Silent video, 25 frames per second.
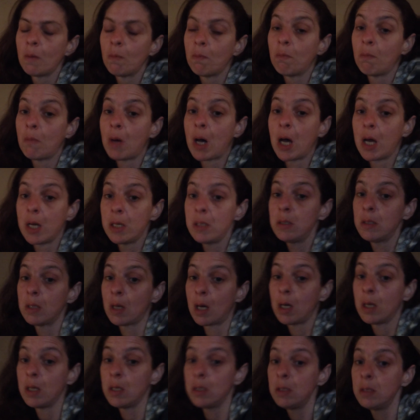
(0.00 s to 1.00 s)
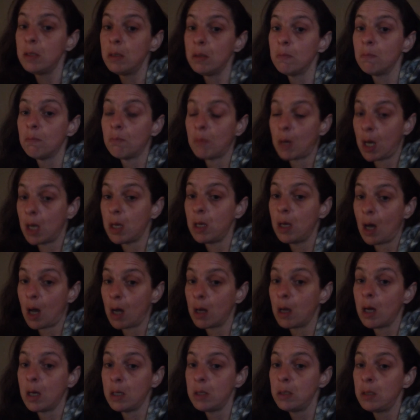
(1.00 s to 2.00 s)
My
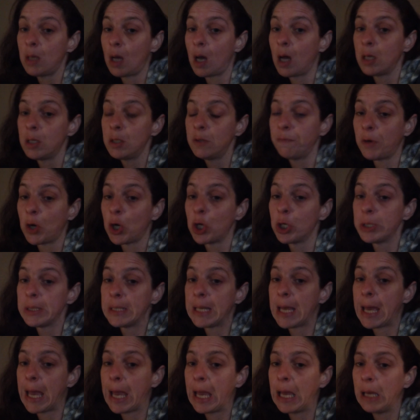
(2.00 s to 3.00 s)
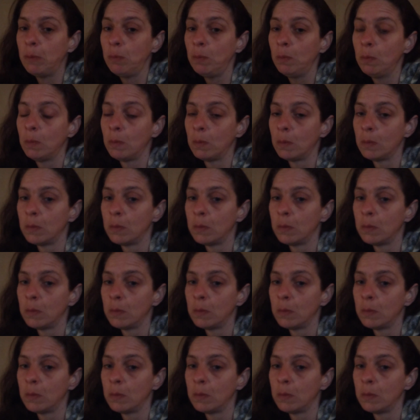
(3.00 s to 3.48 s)
youngest son's first name